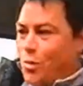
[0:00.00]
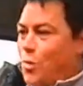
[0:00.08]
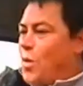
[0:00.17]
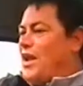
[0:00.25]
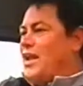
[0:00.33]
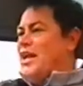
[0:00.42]

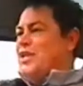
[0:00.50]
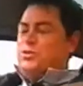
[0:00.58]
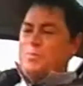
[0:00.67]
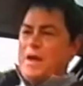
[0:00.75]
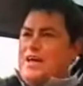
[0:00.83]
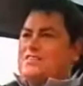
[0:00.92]

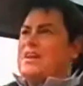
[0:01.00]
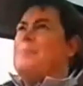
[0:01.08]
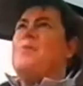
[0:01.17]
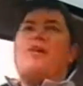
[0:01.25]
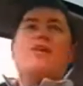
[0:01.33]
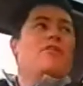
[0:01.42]
100 pounds at
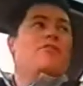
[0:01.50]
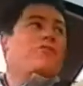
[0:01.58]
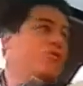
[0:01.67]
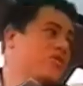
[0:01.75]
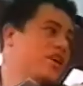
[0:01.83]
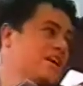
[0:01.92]
my
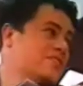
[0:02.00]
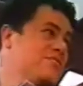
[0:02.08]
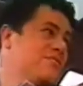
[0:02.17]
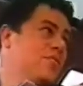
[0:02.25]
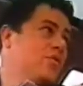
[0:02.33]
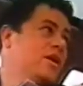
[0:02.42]

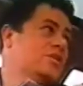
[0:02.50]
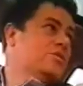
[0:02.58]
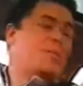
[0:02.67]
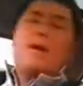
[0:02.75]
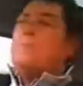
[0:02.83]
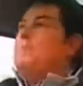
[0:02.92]

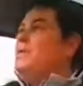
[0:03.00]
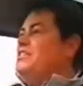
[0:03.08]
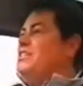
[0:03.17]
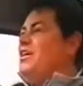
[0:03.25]
£4,400 budget